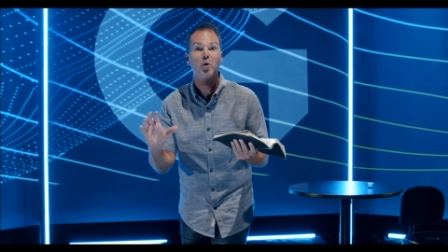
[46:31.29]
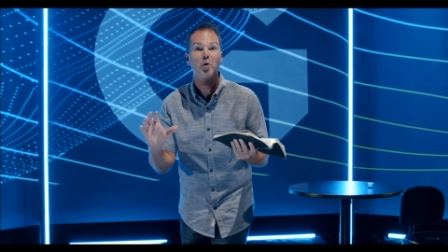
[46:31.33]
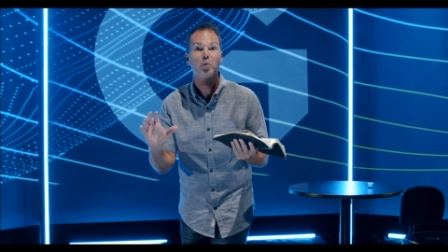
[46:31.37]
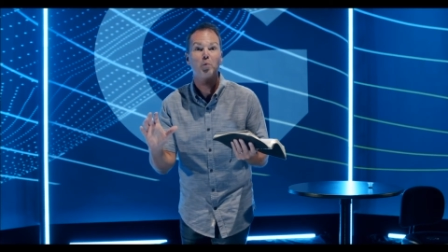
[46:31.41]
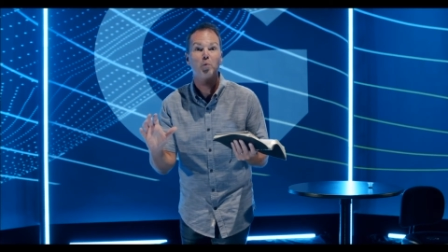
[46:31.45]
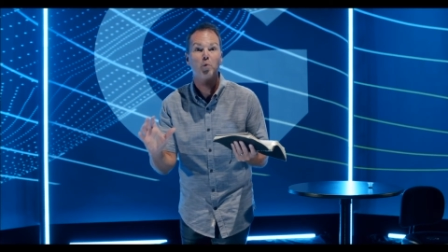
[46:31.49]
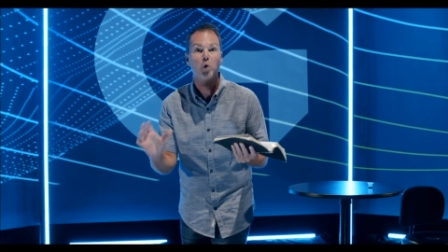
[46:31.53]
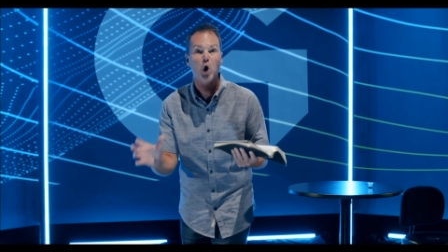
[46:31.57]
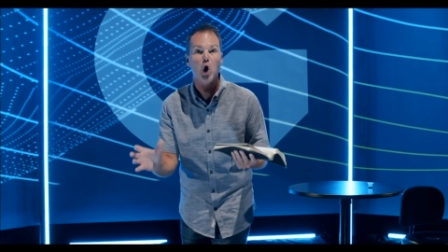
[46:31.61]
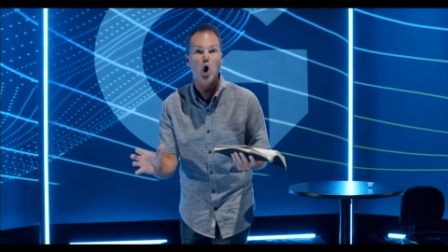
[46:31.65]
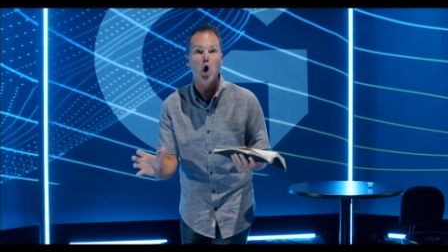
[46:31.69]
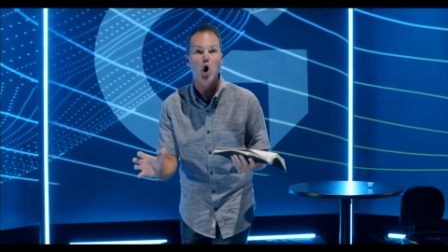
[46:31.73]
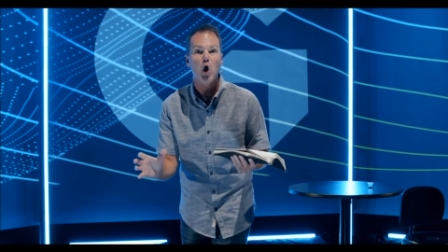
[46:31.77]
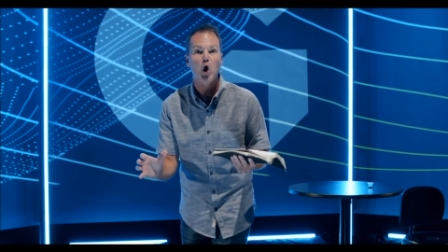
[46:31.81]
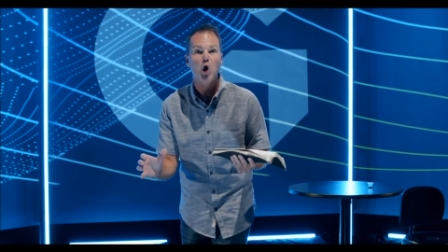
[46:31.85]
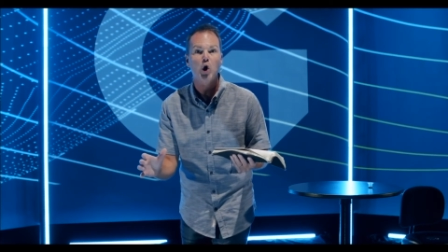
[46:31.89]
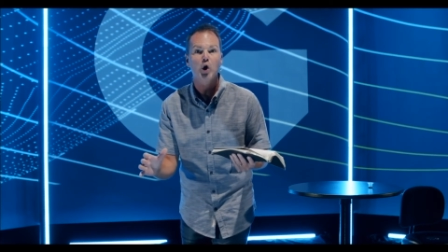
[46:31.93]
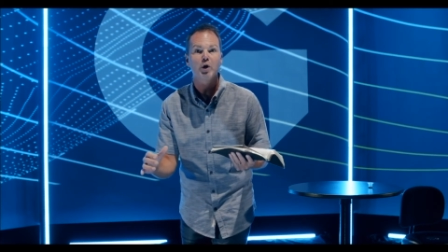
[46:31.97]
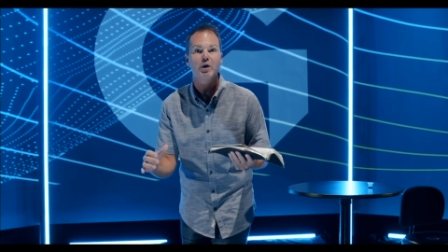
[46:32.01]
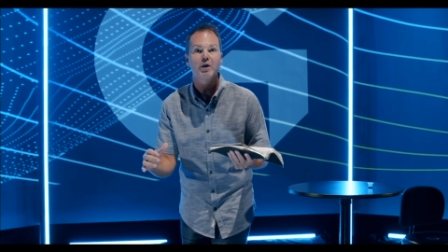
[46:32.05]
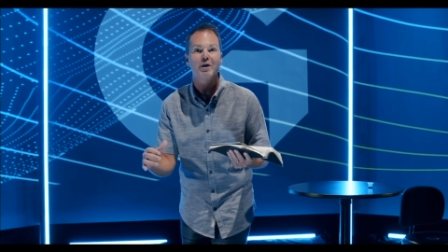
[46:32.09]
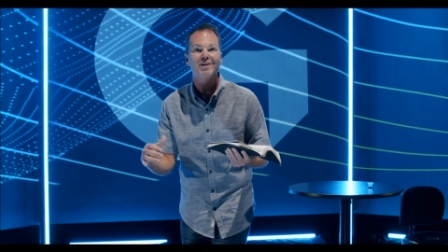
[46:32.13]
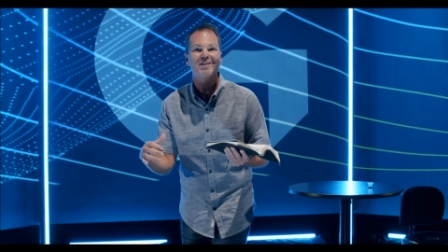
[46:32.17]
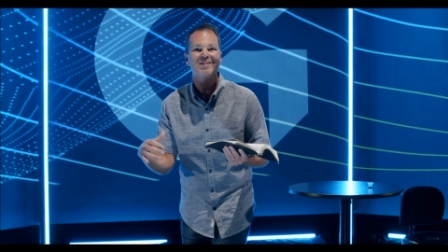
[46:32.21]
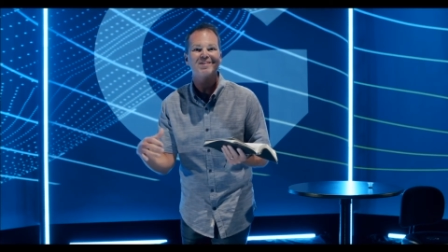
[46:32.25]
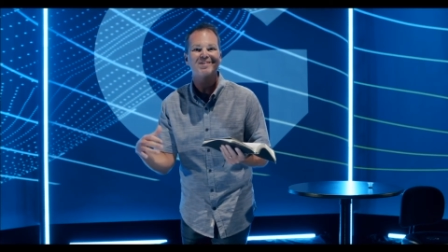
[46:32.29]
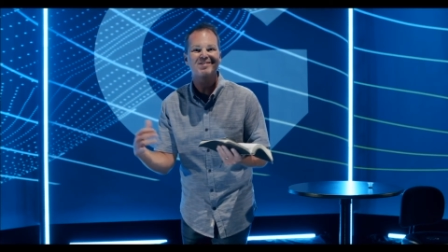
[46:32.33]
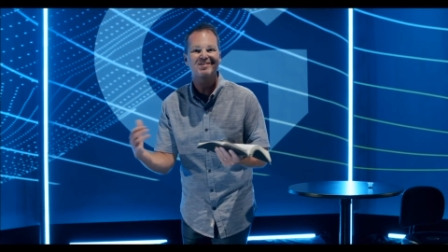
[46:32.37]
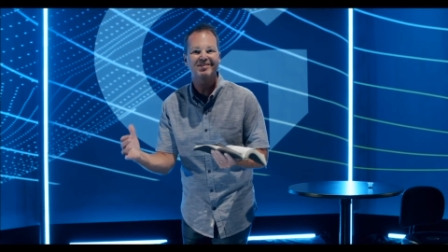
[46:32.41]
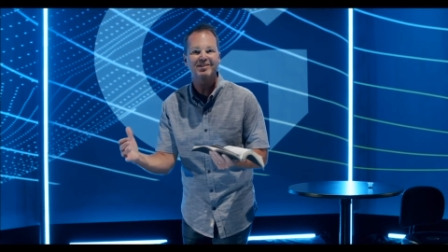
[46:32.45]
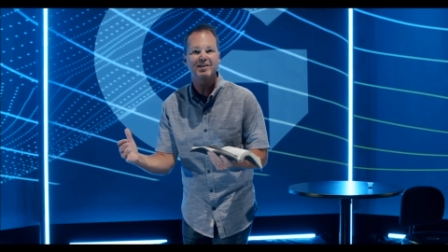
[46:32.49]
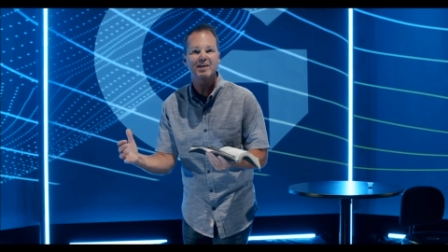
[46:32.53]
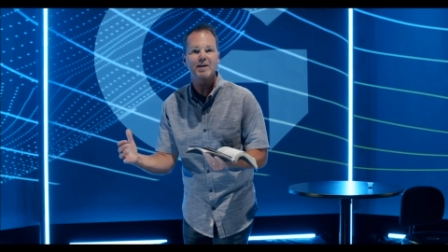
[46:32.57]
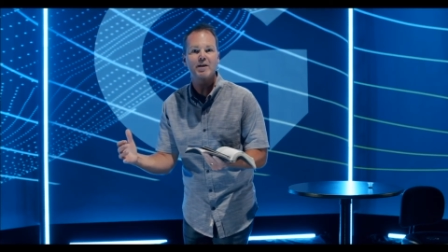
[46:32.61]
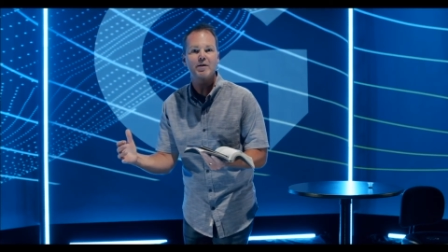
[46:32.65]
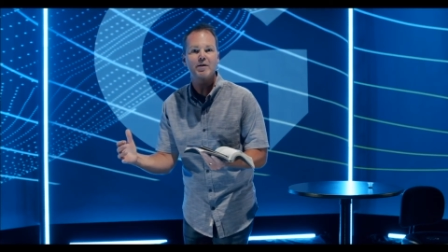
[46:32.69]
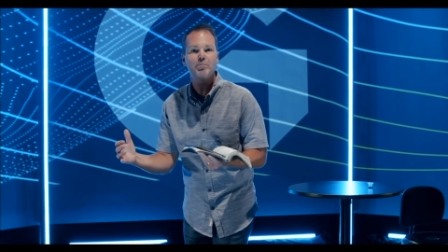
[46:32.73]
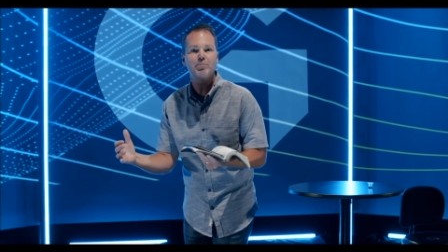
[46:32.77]
wrong
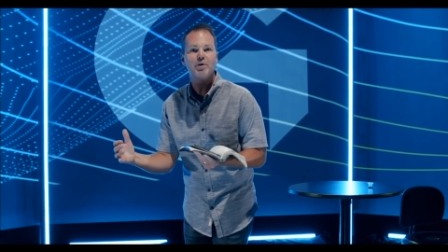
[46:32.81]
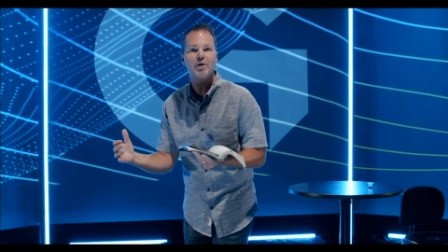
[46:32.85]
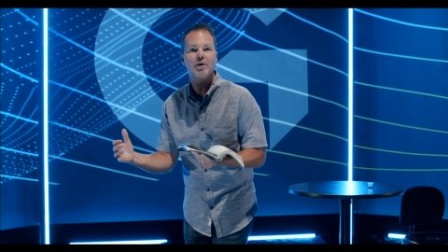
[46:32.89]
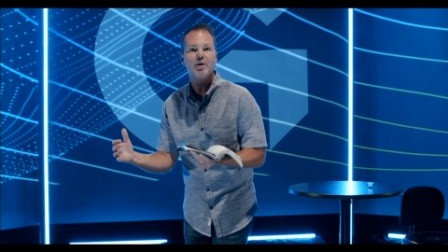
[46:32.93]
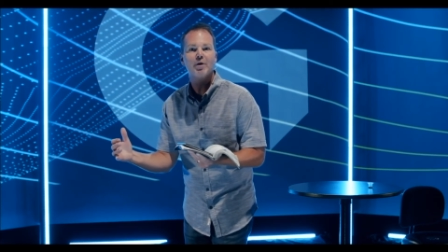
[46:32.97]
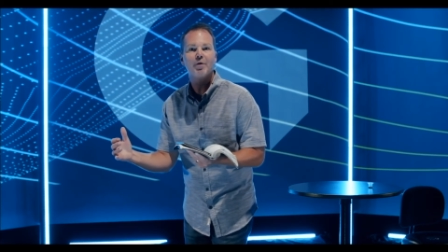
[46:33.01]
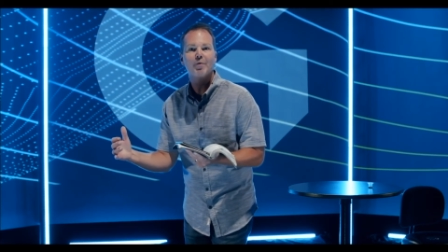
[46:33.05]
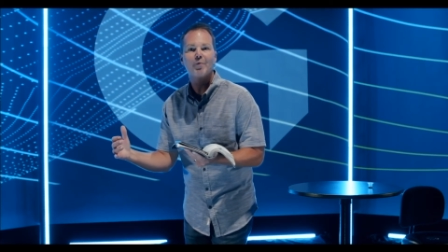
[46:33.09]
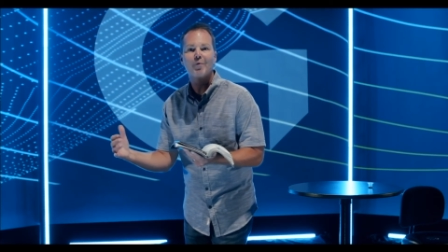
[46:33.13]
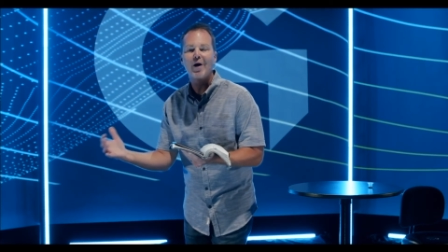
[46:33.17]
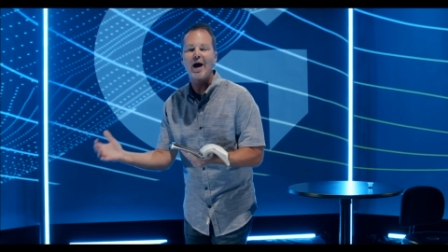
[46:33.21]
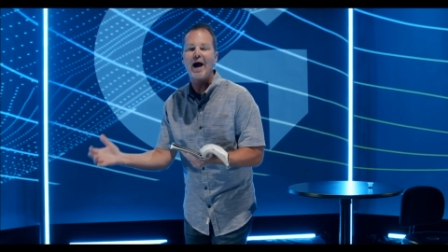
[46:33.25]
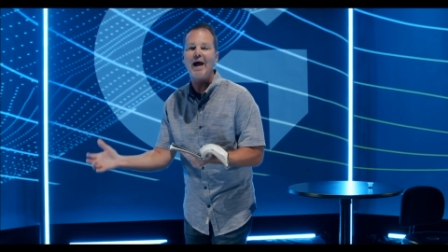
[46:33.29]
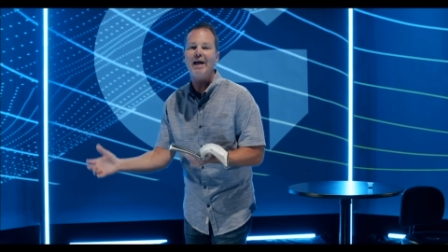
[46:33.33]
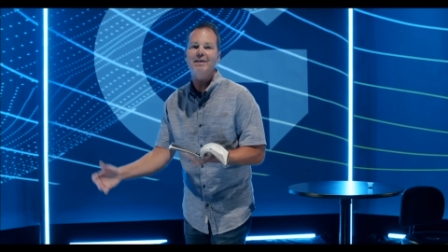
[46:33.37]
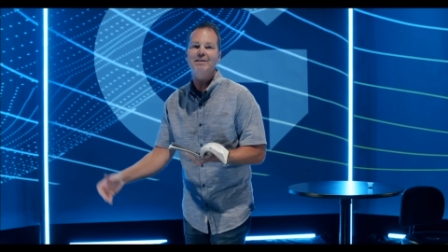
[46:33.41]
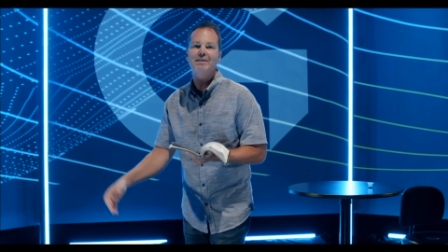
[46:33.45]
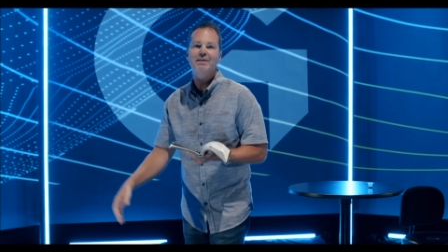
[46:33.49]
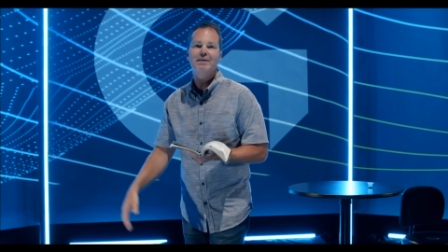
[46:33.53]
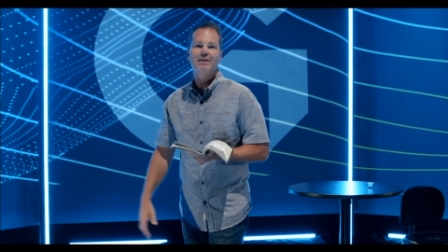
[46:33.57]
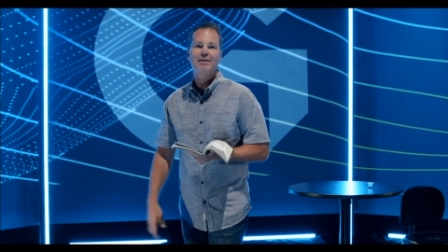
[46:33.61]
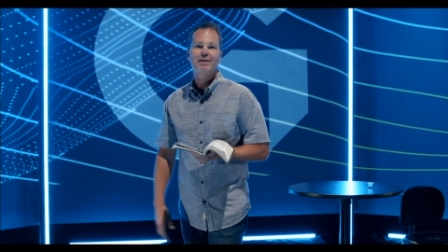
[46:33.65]
seemed right.